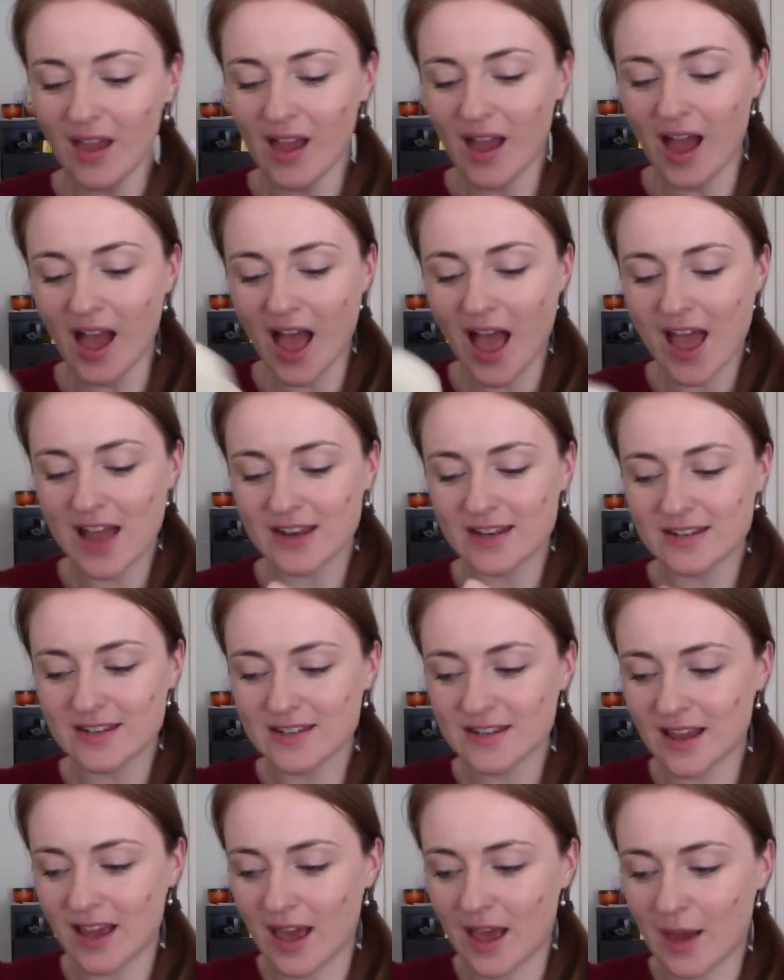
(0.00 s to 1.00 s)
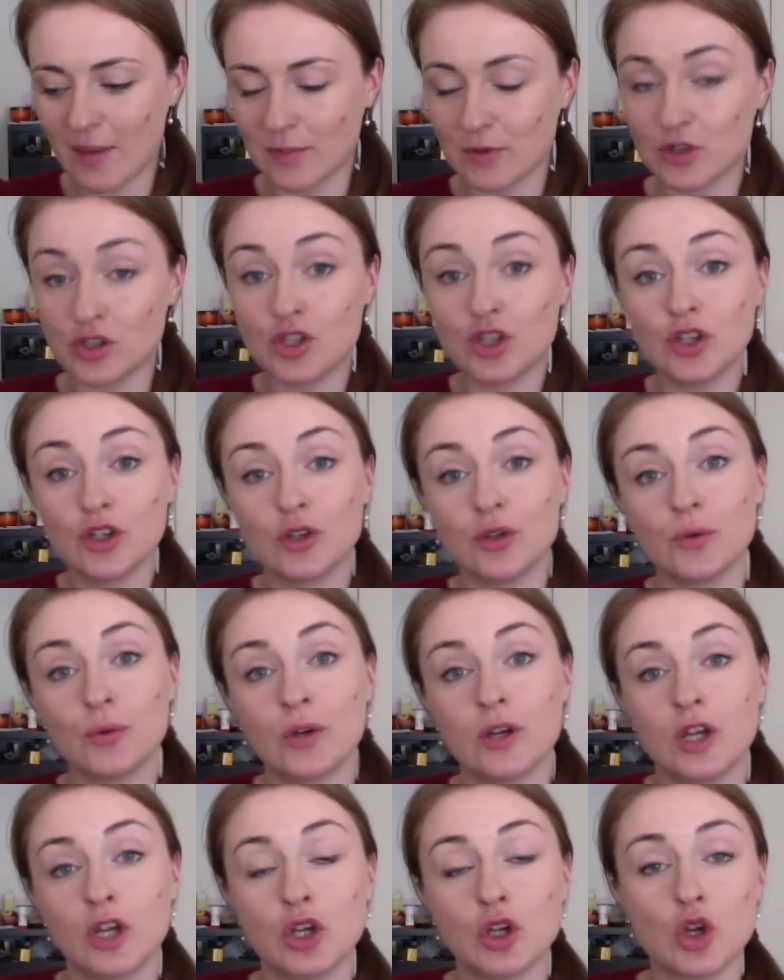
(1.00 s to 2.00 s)
And 2
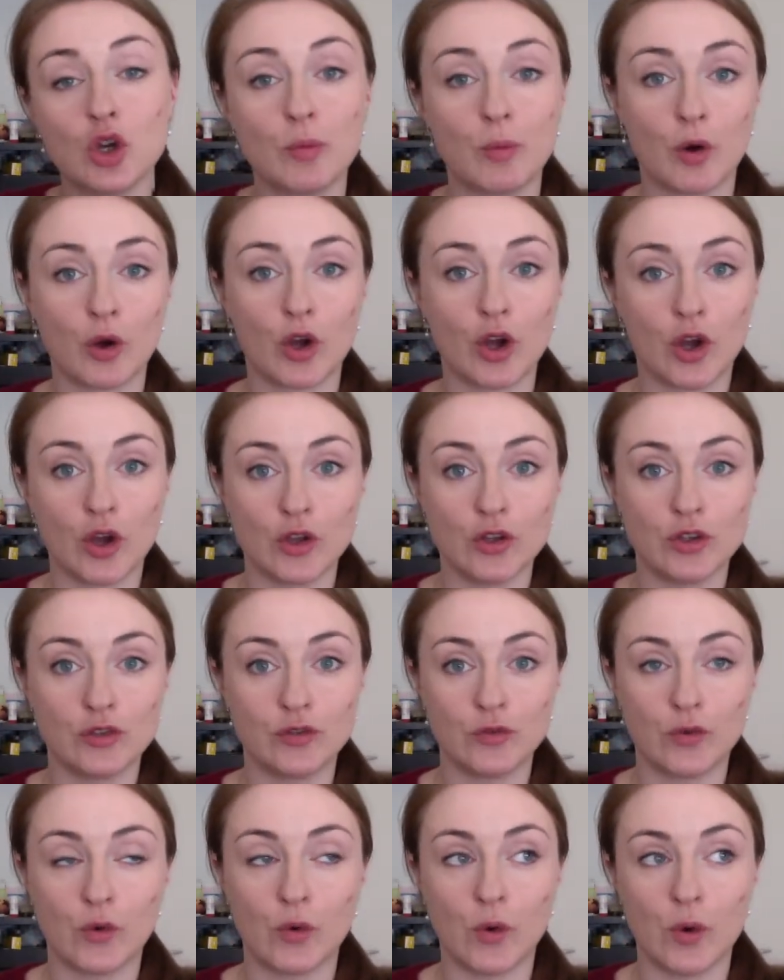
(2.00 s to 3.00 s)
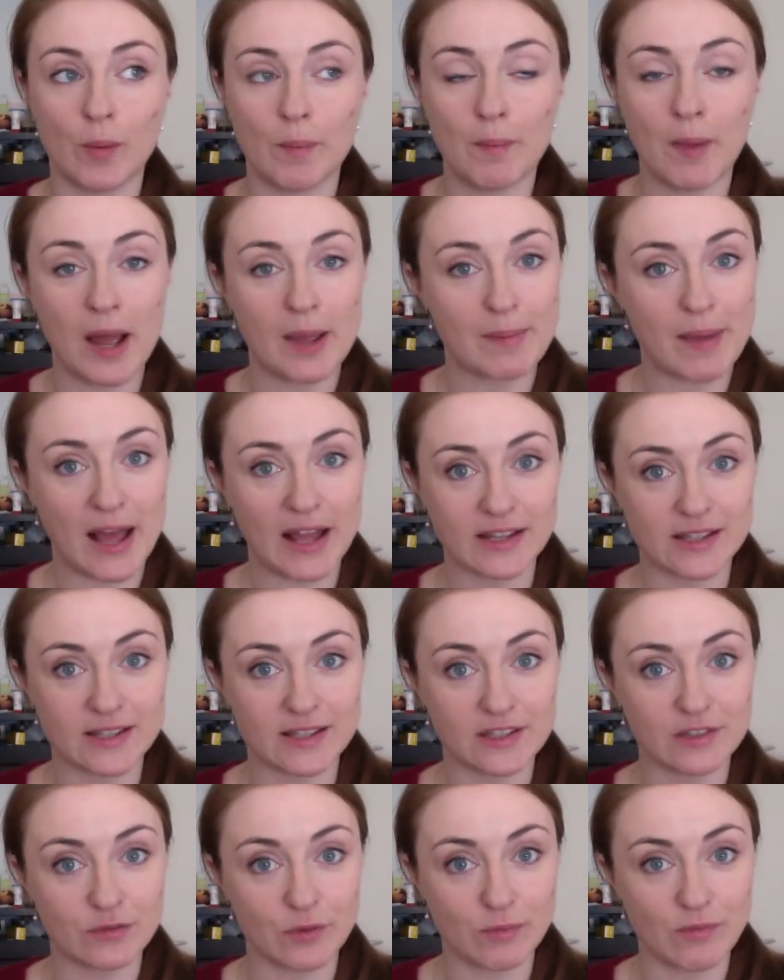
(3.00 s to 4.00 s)
coupon codes for my
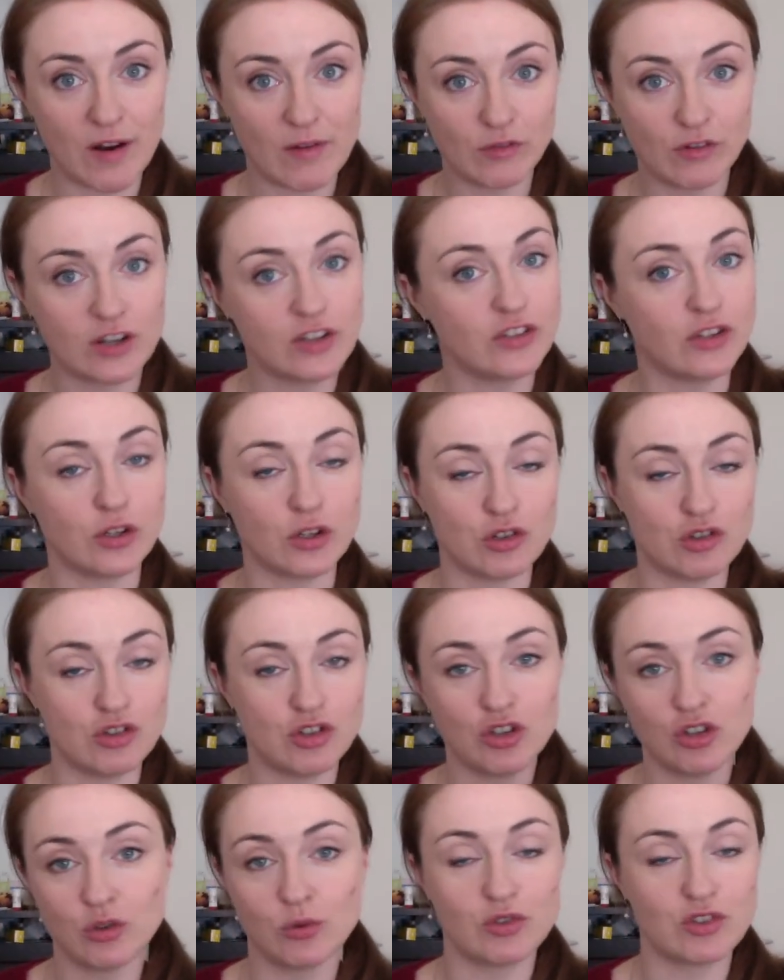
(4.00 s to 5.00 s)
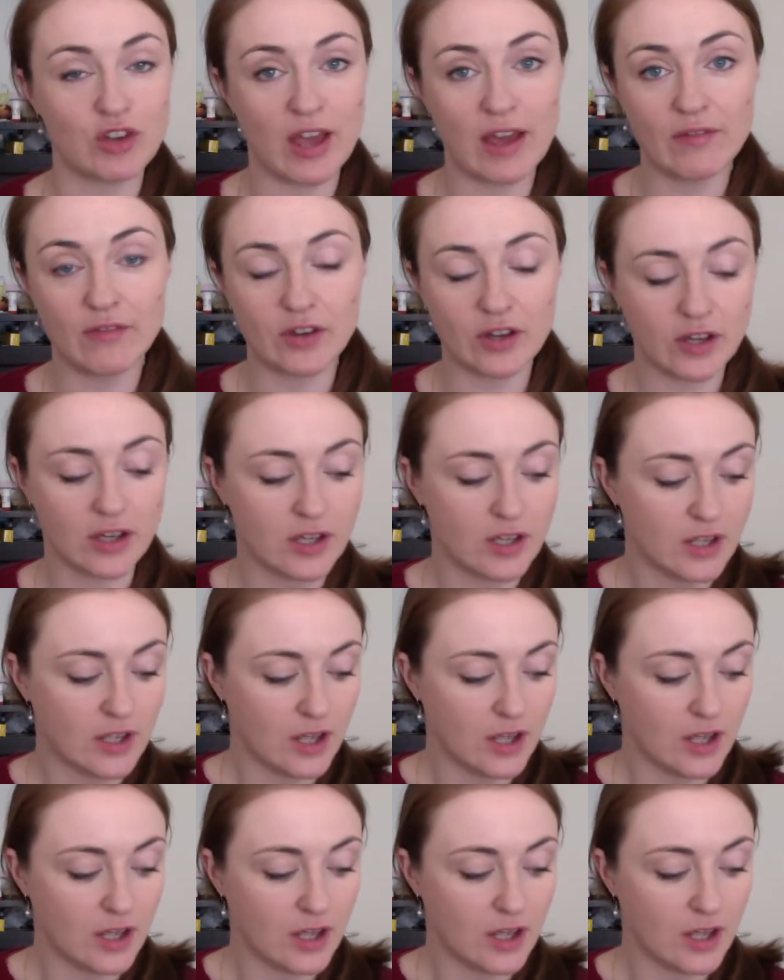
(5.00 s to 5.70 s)
patterns from Ravelry, so you can choose whichever